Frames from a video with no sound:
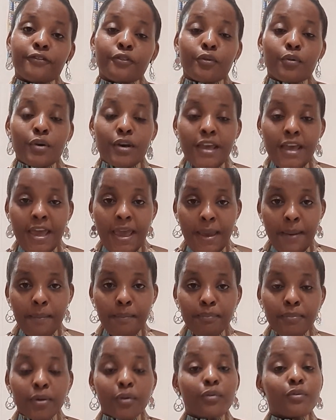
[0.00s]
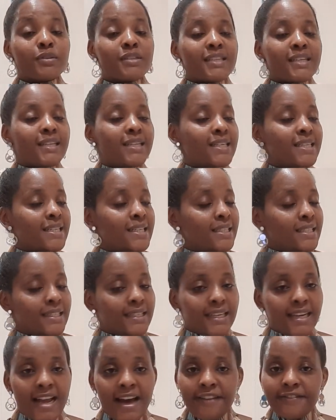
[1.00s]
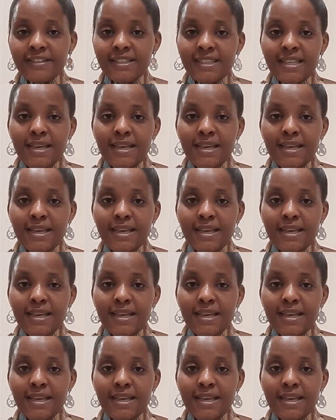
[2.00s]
for him, because he really loves